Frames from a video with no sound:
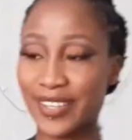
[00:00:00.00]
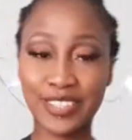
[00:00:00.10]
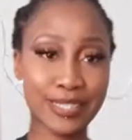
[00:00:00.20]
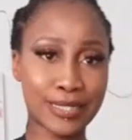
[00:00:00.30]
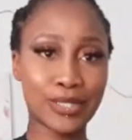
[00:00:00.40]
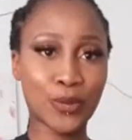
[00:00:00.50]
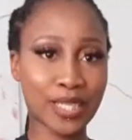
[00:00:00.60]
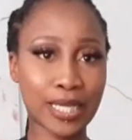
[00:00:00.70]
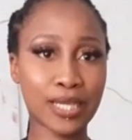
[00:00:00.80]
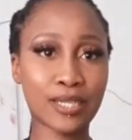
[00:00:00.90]
honestly,
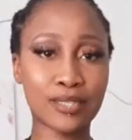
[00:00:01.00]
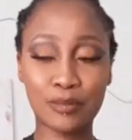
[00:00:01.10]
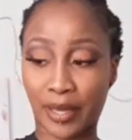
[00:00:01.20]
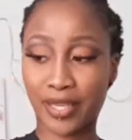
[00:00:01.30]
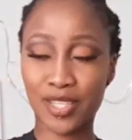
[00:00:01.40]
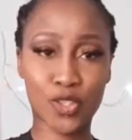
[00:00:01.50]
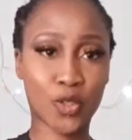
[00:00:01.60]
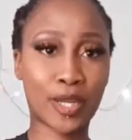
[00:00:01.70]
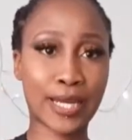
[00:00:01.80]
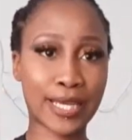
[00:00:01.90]
honyaka khadi biker
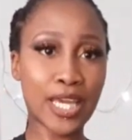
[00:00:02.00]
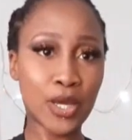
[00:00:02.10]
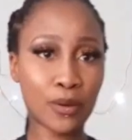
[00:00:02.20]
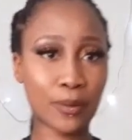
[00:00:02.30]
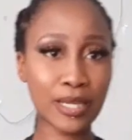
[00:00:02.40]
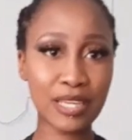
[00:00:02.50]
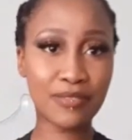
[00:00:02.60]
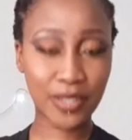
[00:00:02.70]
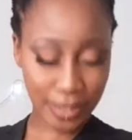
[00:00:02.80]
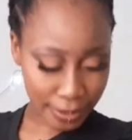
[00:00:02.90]
short. Like, I wonder if
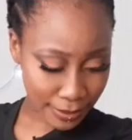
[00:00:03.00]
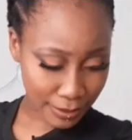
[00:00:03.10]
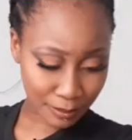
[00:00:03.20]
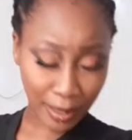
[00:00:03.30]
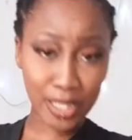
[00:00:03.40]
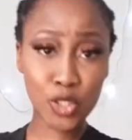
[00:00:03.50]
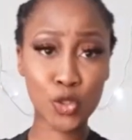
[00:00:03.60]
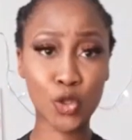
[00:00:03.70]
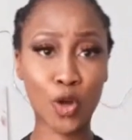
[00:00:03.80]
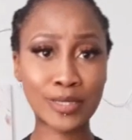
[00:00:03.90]
I could get some biker
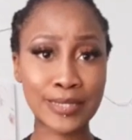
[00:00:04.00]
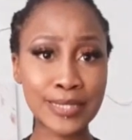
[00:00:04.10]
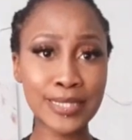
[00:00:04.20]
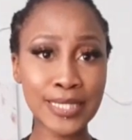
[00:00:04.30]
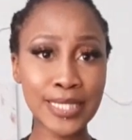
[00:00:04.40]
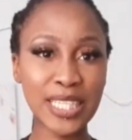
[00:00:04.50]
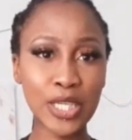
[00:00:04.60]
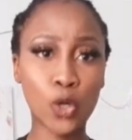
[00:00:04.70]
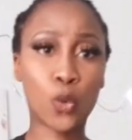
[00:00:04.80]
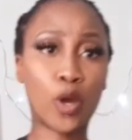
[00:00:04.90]
shorts
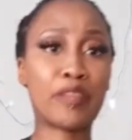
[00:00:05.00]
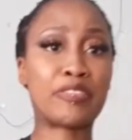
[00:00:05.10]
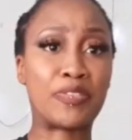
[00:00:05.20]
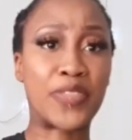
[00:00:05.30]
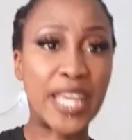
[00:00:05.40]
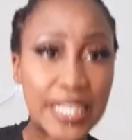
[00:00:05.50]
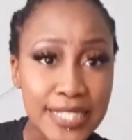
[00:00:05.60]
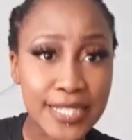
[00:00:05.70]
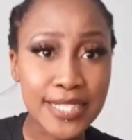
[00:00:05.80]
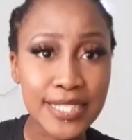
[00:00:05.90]
with
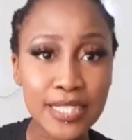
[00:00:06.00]
this.